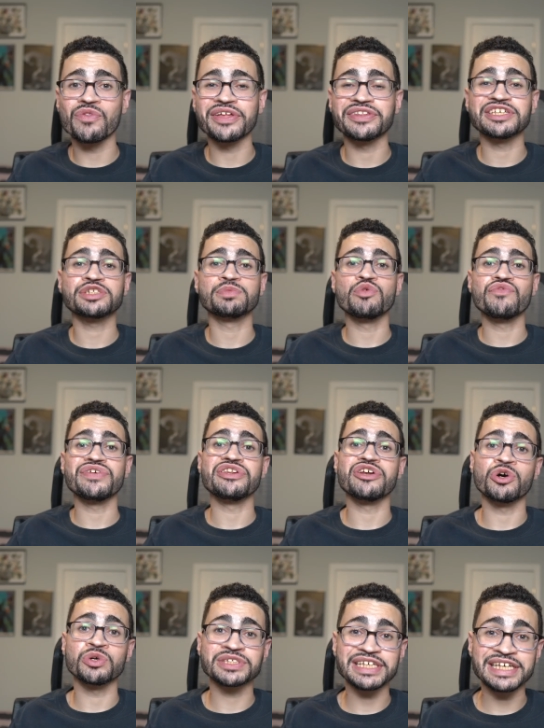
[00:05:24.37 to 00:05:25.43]
that this movie
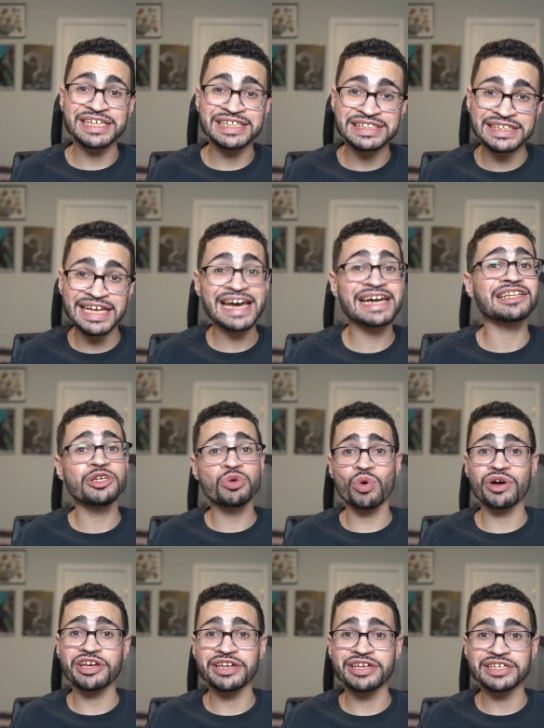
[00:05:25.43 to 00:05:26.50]
knows exactly
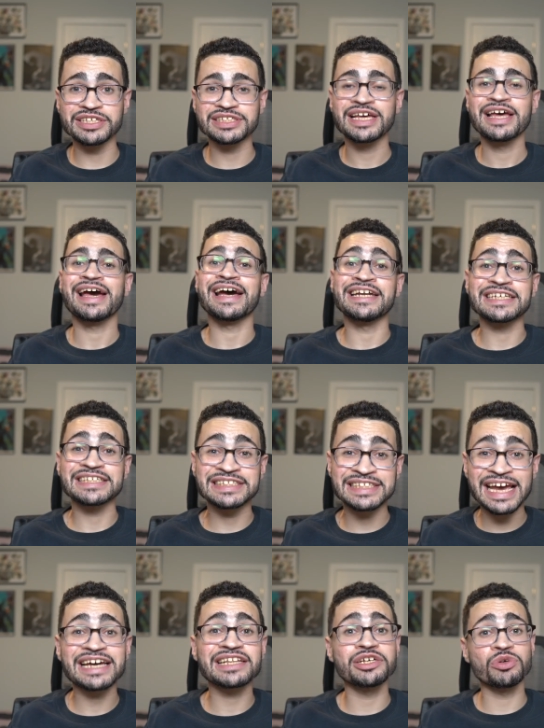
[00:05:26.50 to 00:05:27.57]
what it is and
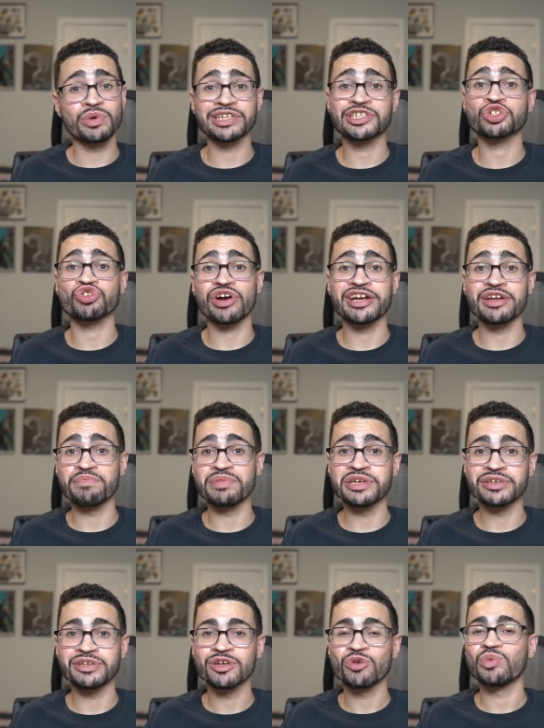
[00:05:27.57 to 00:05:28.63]
exactly what it's trying to
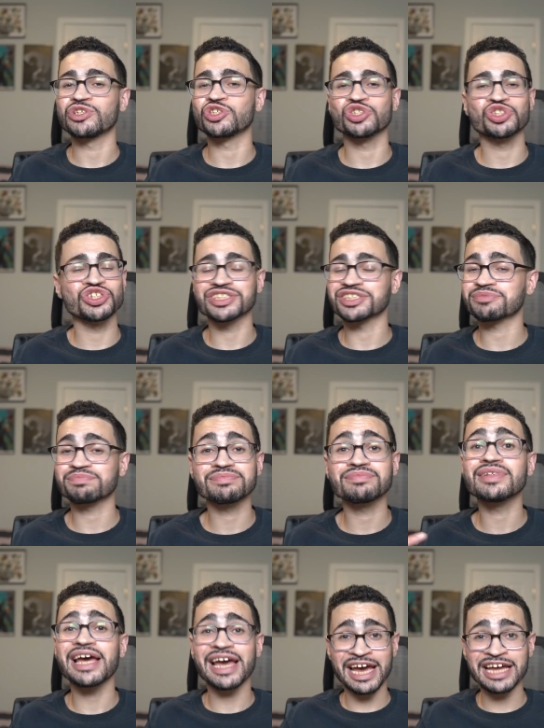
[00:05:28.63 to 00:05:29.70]
be, which is just
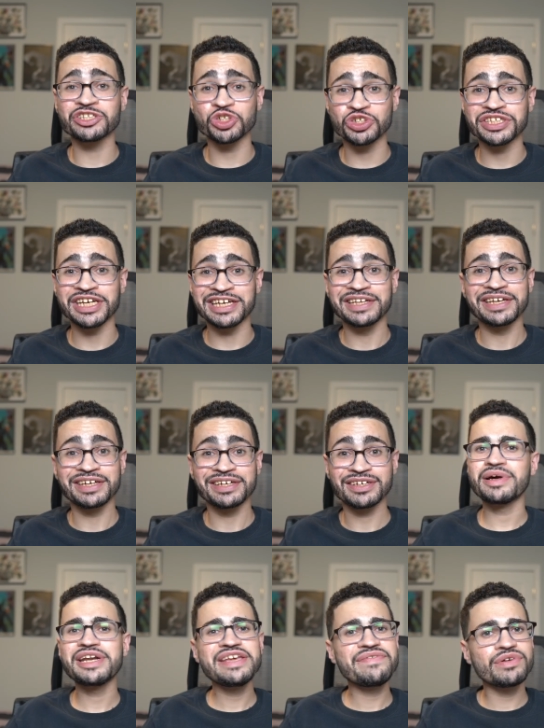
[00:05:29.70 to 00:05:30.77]
entertaining.
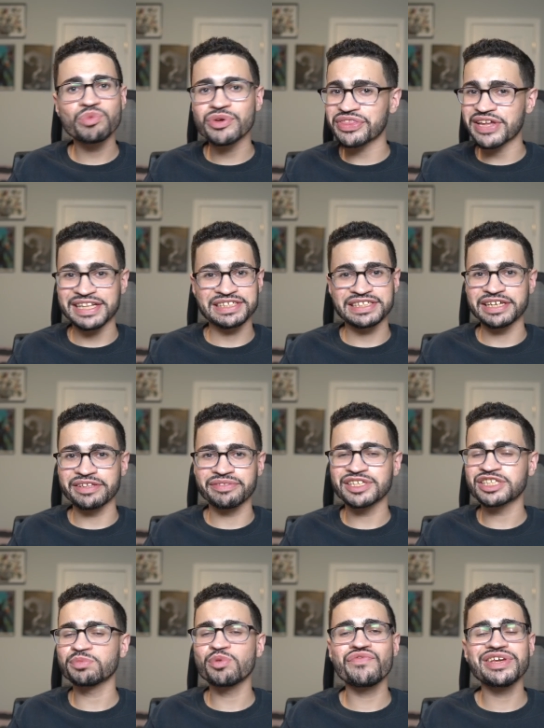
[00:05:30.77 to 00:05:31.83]
But even with that said,
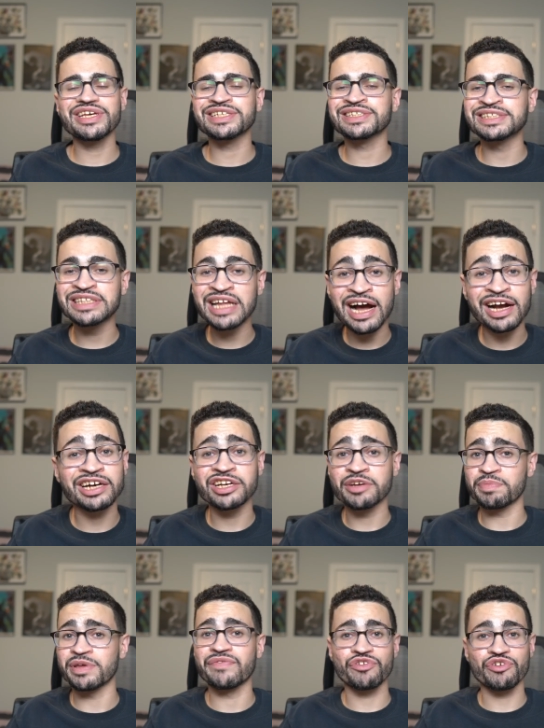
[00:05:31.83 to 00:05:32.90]
this movie is not gonna
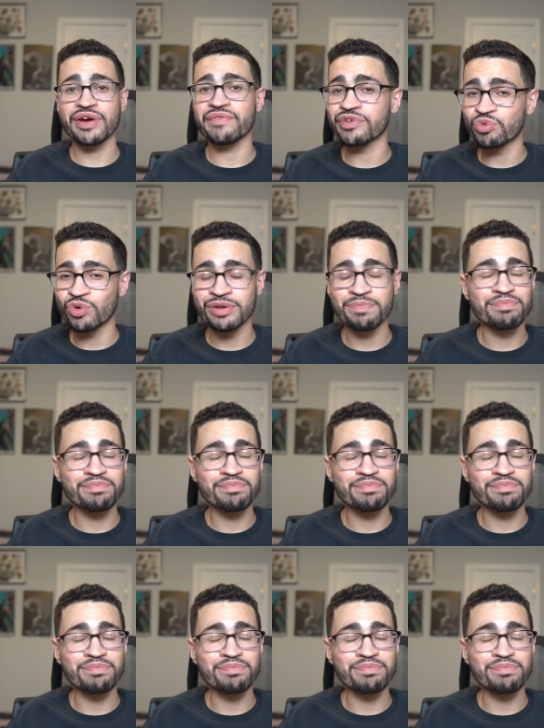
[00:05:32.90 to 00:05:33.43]
be for everyone,